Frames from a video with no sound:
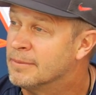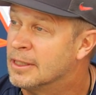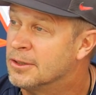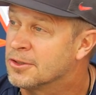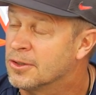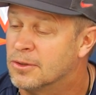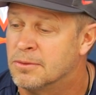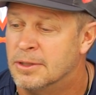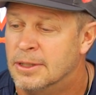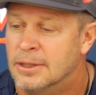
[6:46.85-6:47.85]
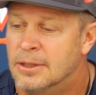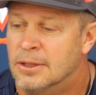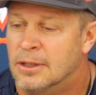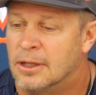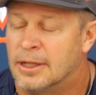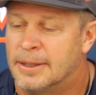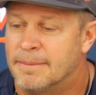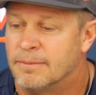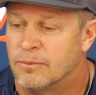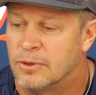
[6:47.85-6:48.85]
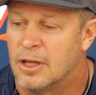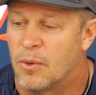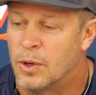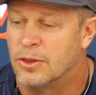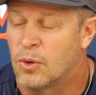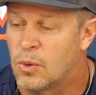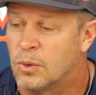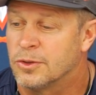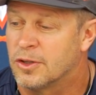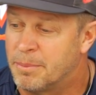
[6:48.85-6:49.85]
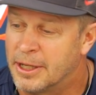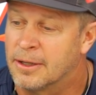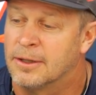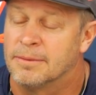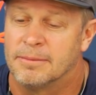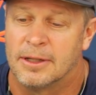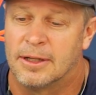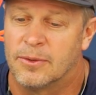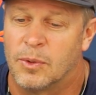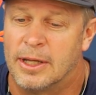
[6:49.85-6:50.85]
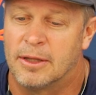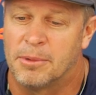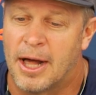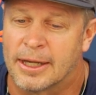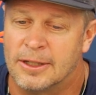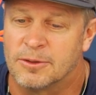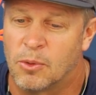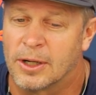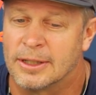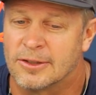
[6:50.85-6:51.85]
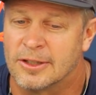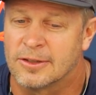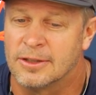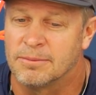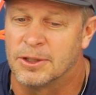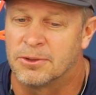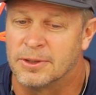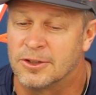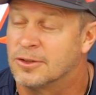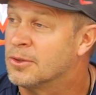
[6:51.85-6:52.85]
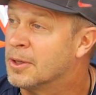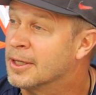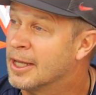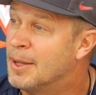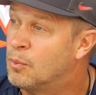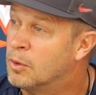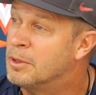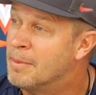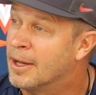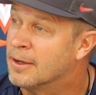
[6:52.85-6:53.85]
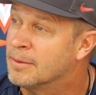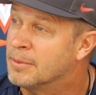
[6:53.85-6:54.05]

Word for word: And so, um, yeah, when the holes are bigger, uh, when the blocking is more consistent, the traditional run game will be better.